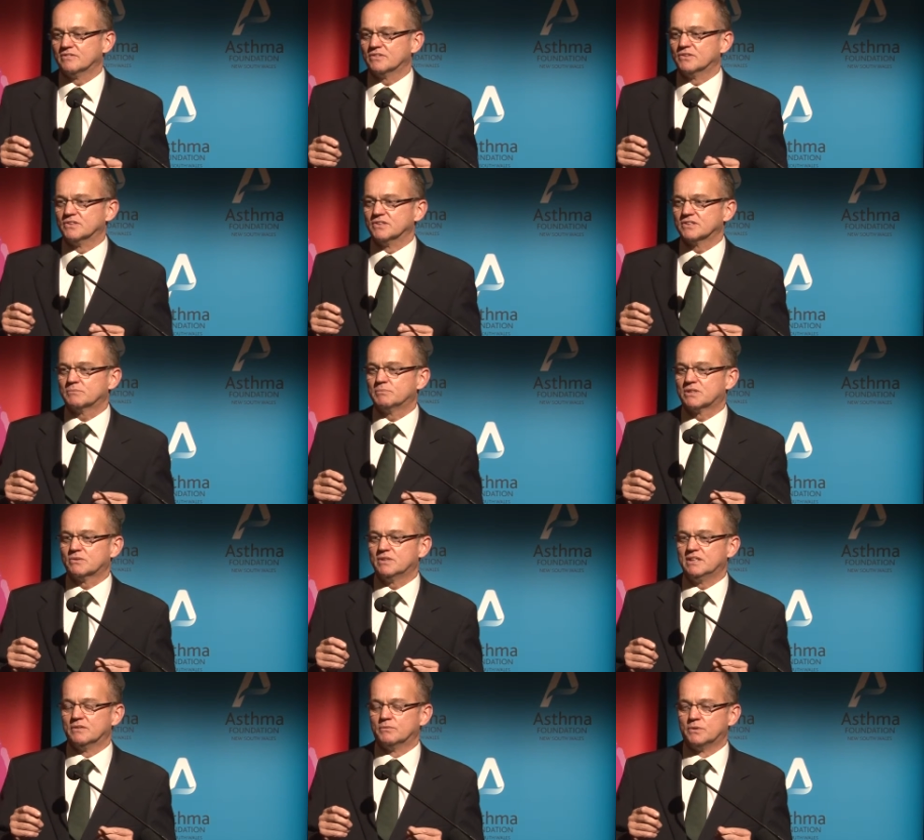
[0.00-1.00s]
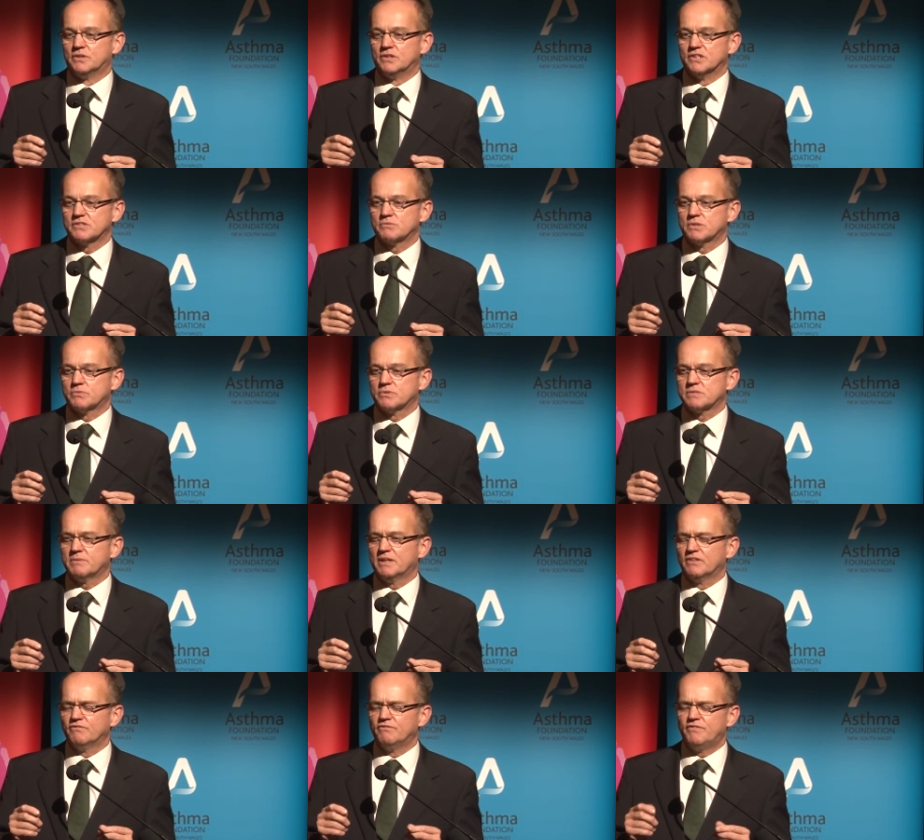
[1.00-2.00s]
of course, between the wars, which was
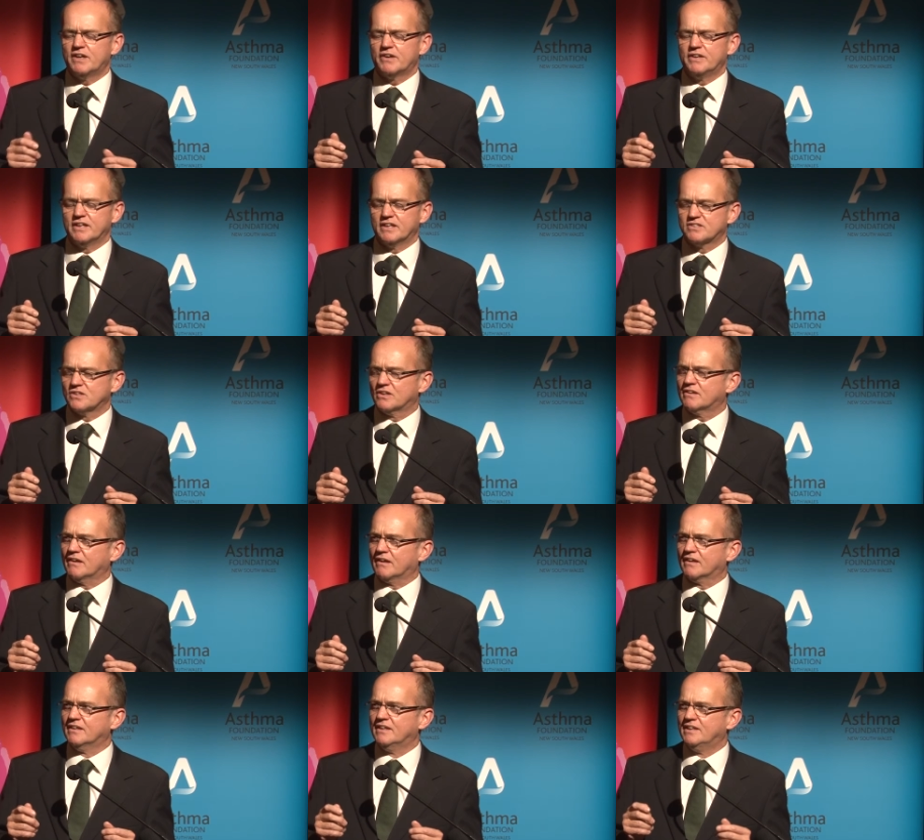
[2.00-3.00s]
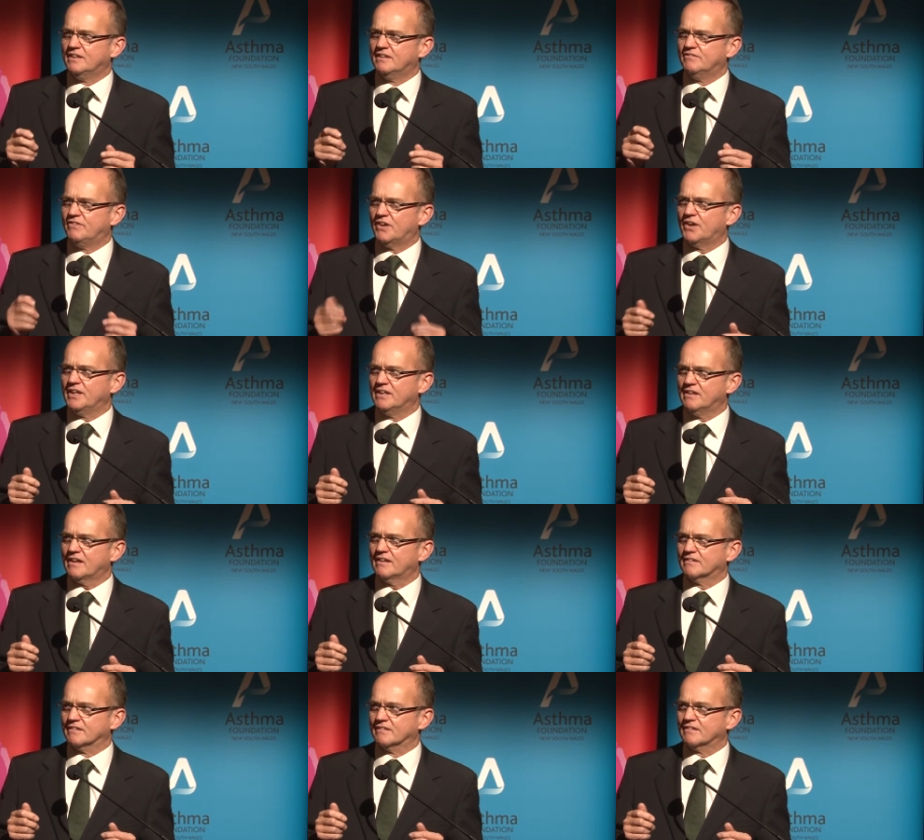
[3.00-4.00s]
both very exotic very
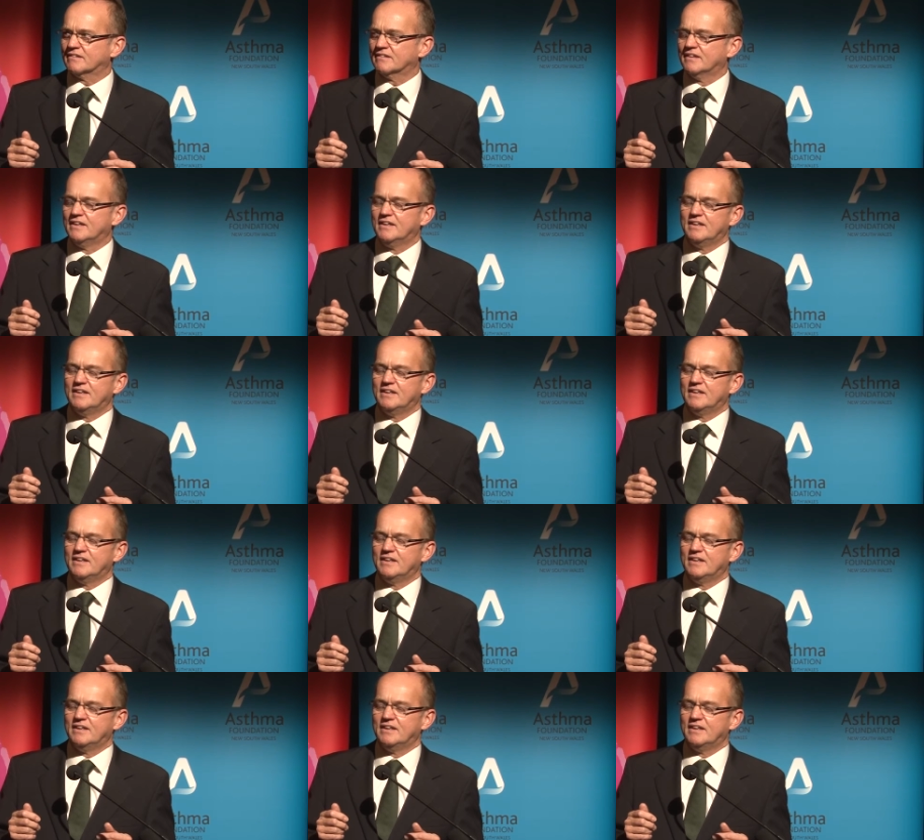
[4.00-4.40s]
decadent.